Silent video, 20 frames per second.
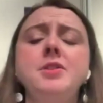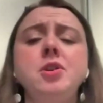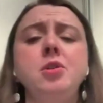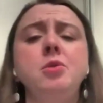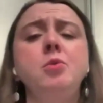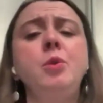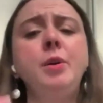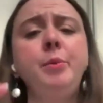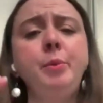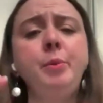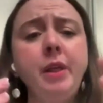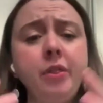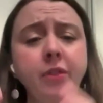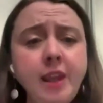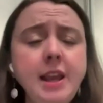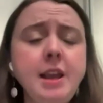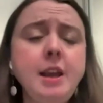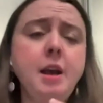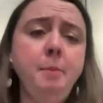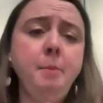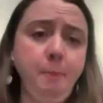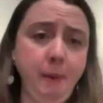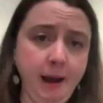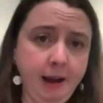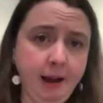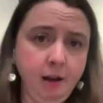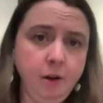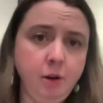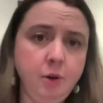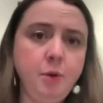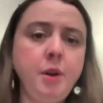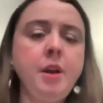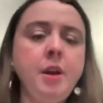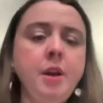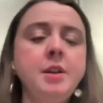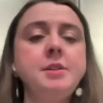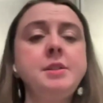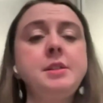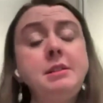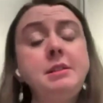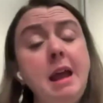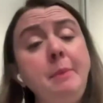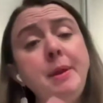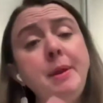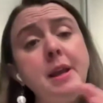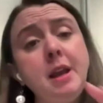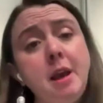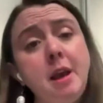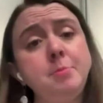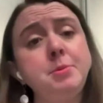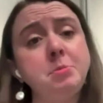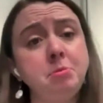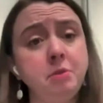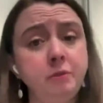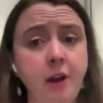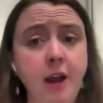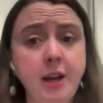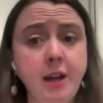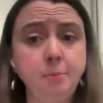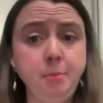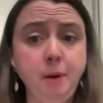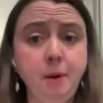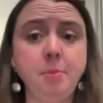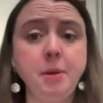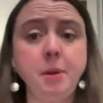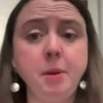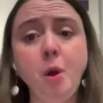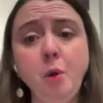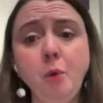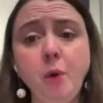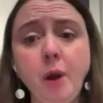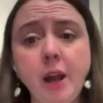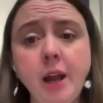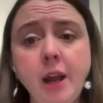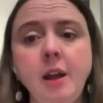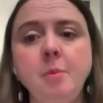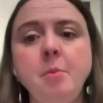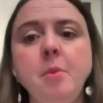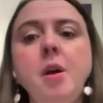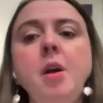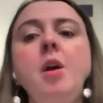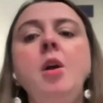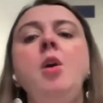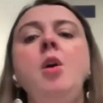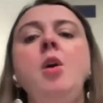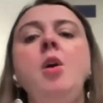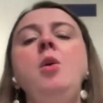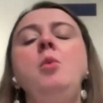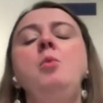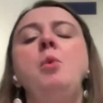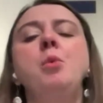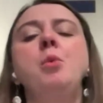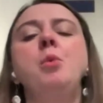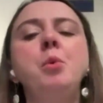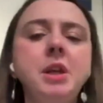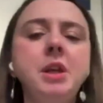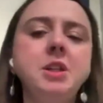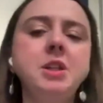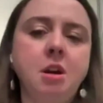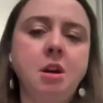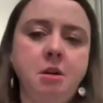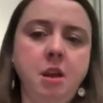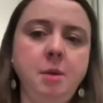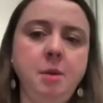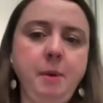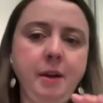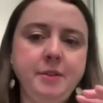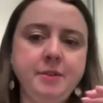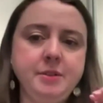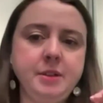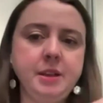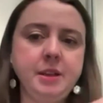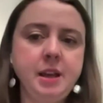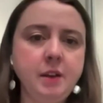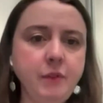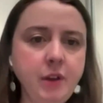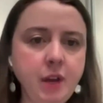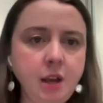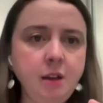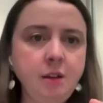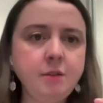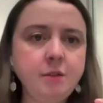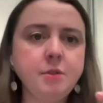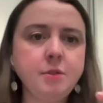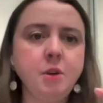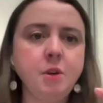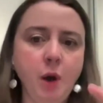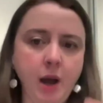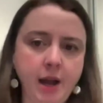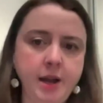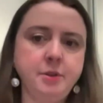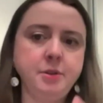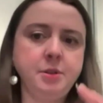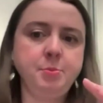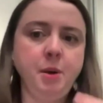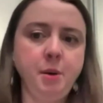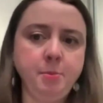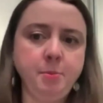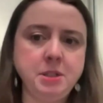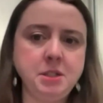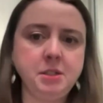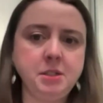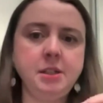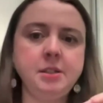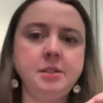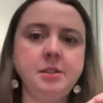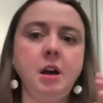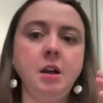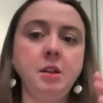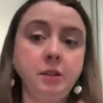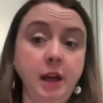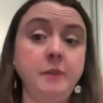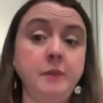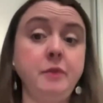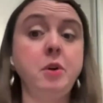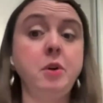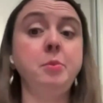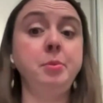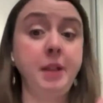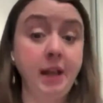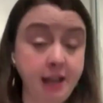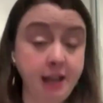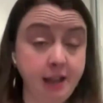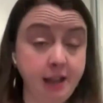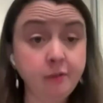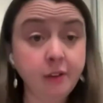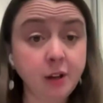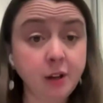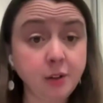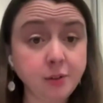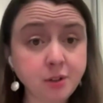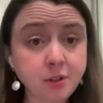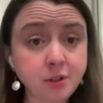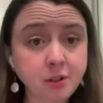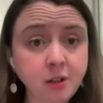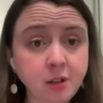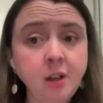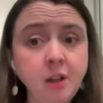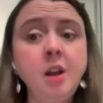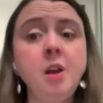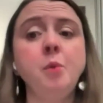And so when we think about stepping up to provide a public program, what we're really talking about is giving Ohio small businesses a level playing field.